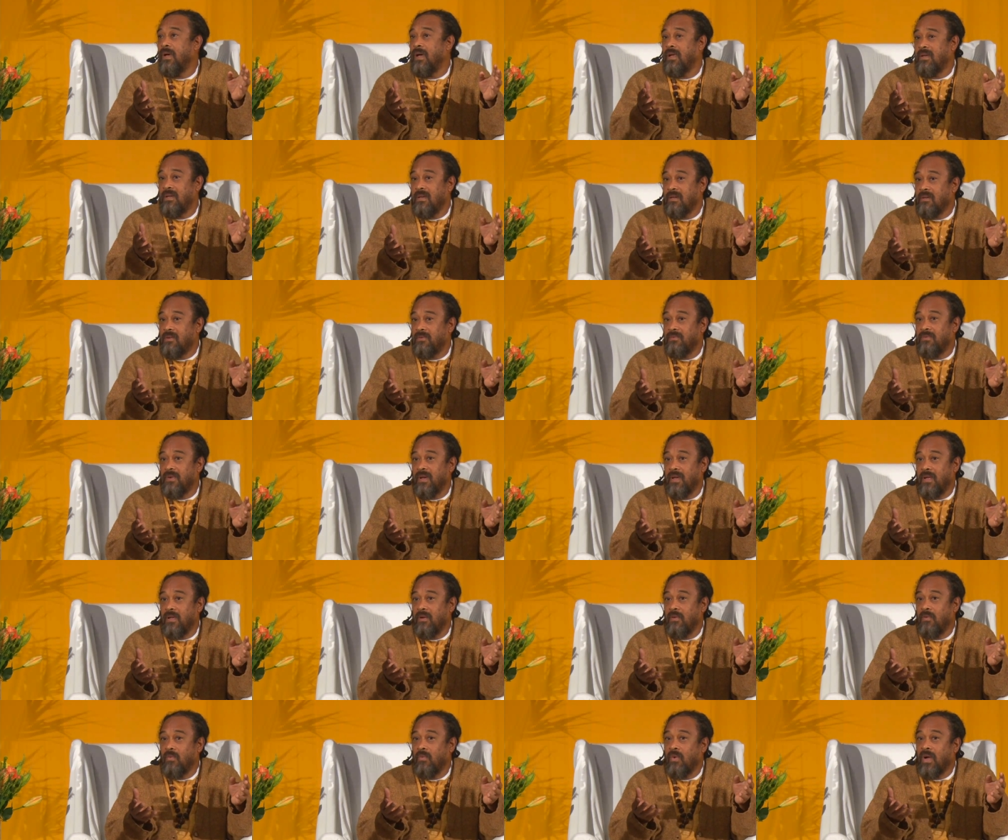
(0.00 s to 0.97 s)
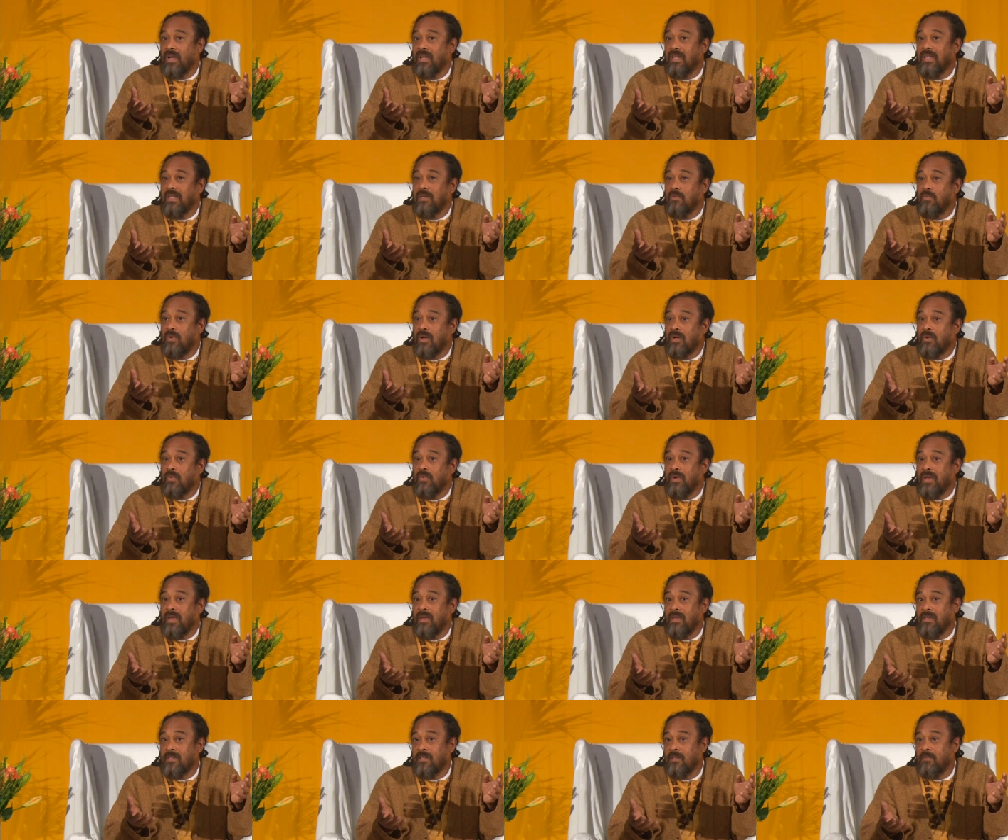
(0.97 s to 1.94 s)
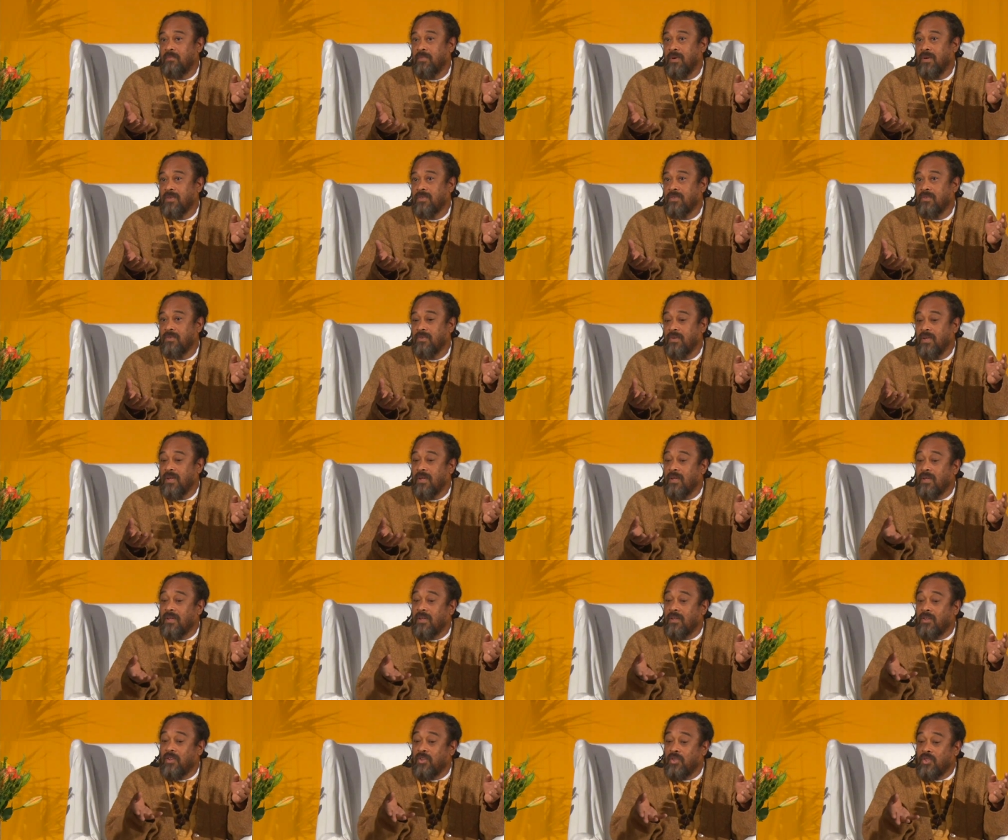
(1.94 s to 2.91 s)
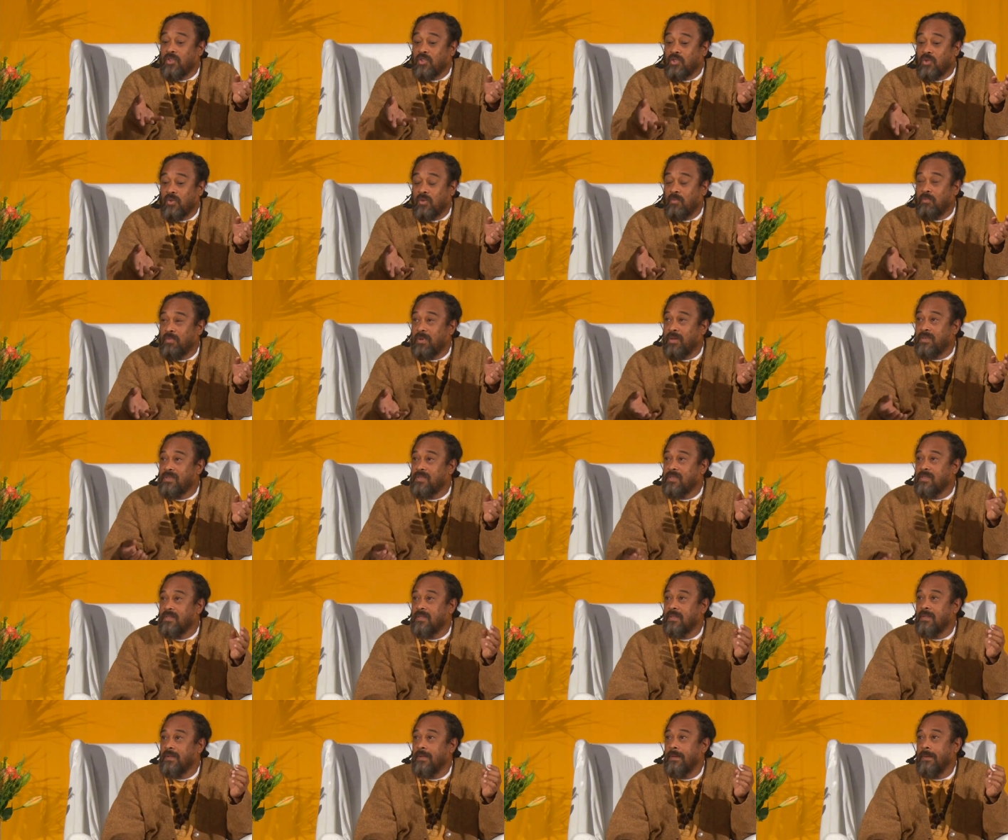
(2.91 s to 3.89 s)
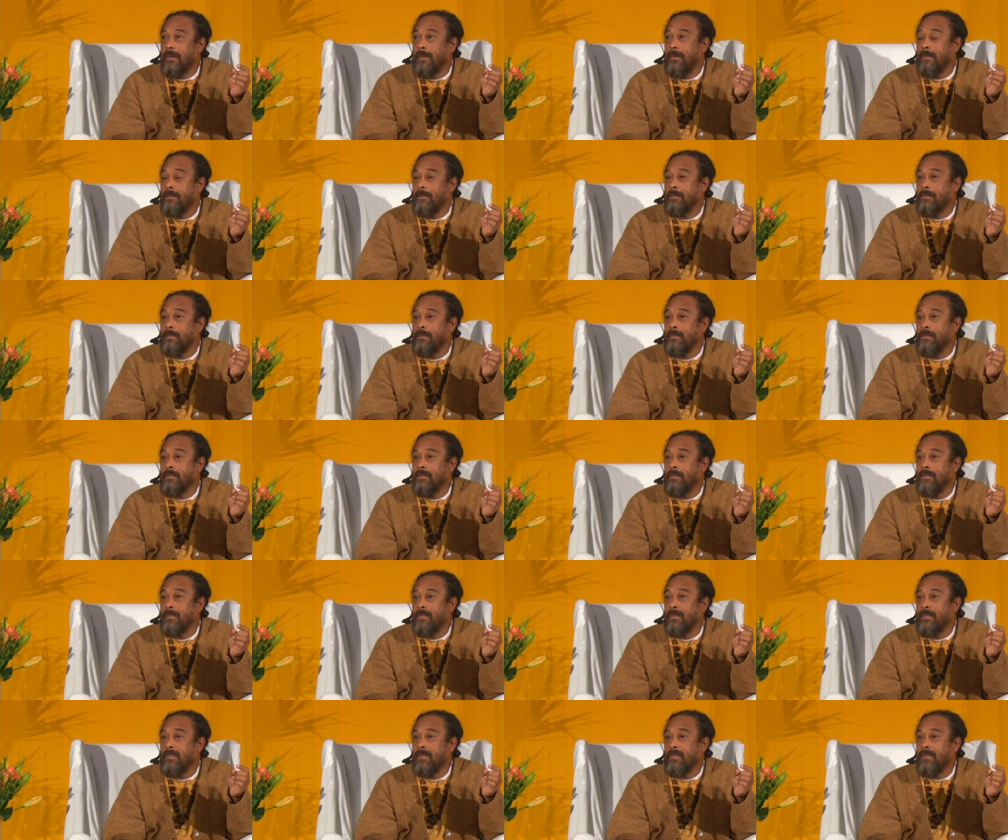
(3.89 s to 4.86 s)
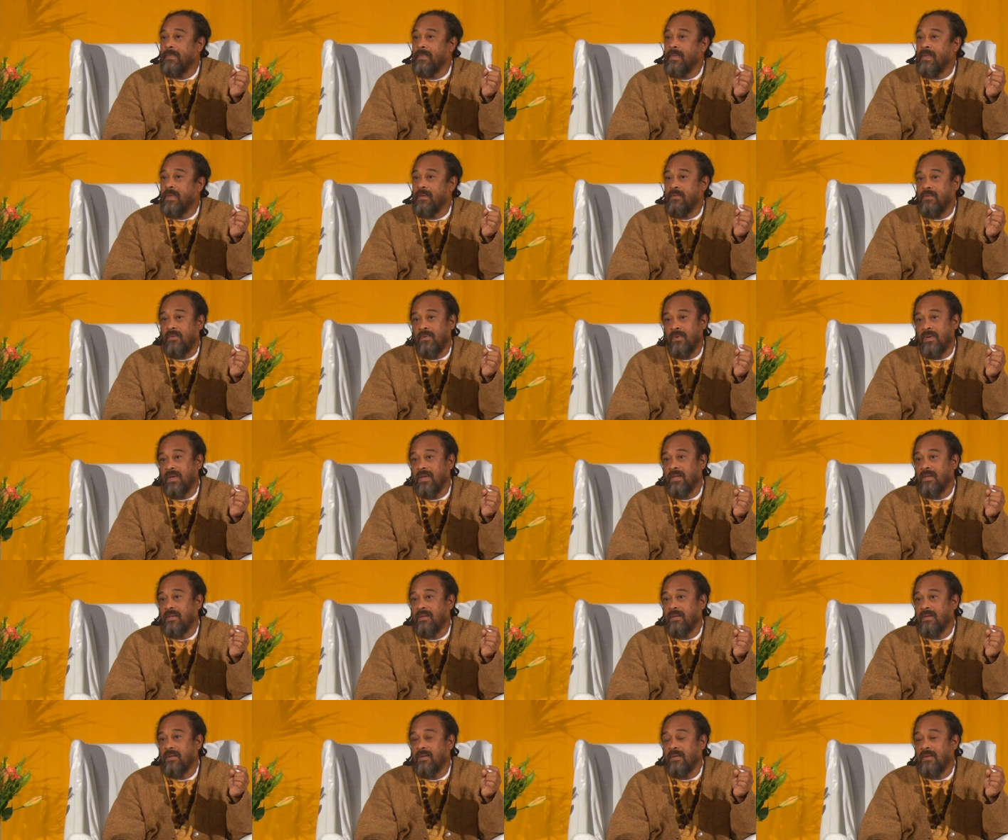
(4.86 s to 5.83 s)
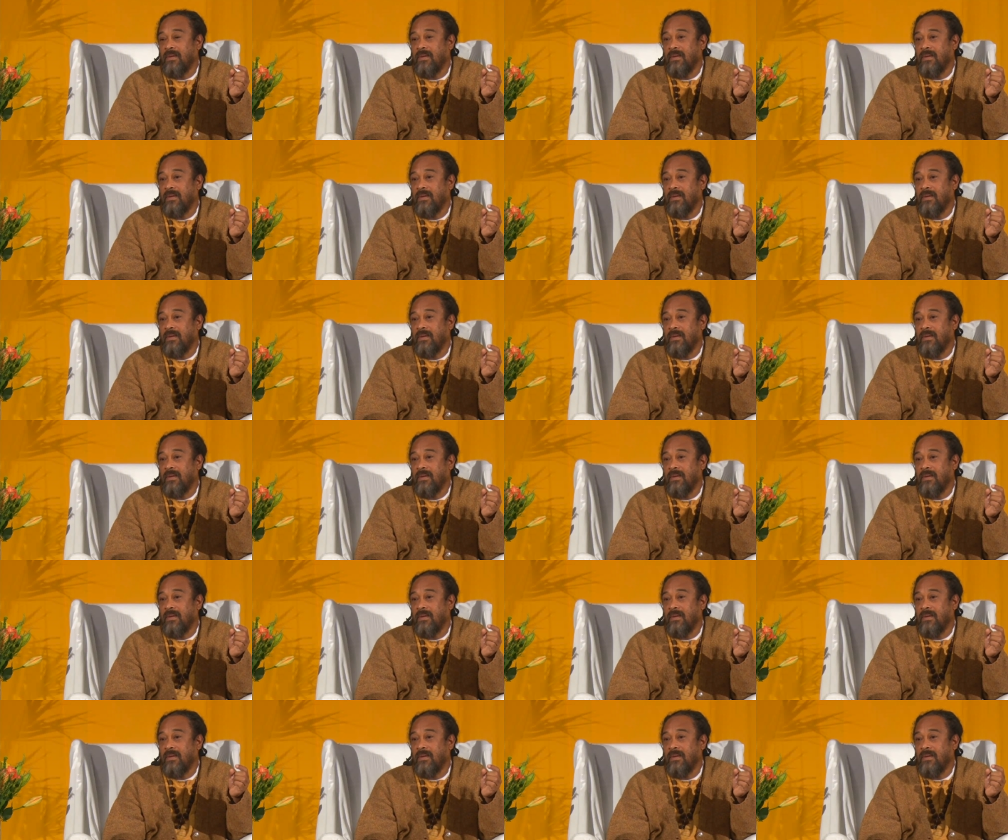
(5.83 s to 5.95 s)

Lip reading: Identify in what way is it personal. Show the person, if you can.